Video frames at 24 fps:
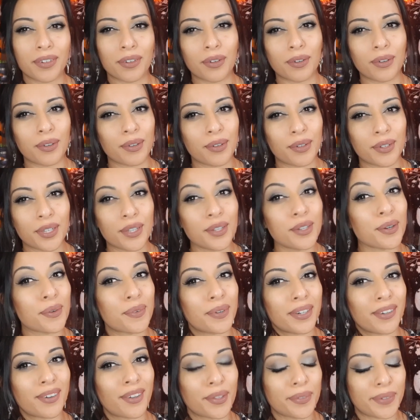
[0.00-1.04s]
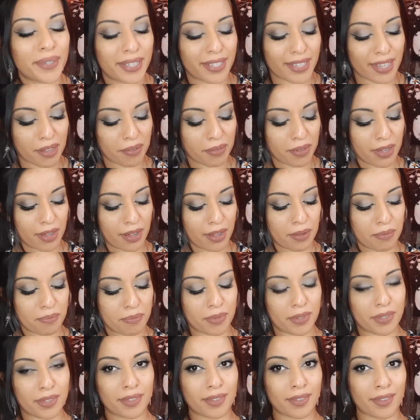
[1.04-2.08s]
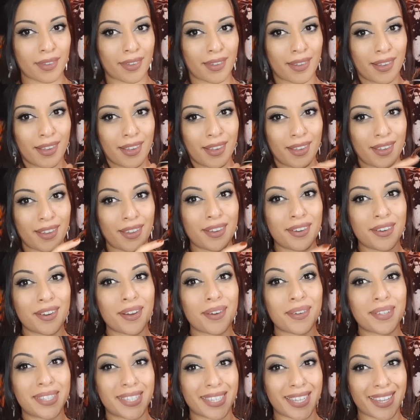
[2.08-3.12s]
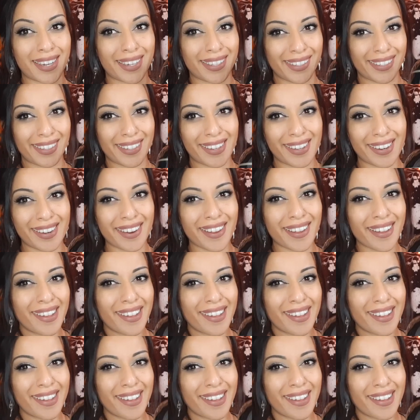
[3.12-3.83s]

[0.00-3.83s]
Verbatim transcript: Oh, you know when Halloween time comes. You know it's getting good.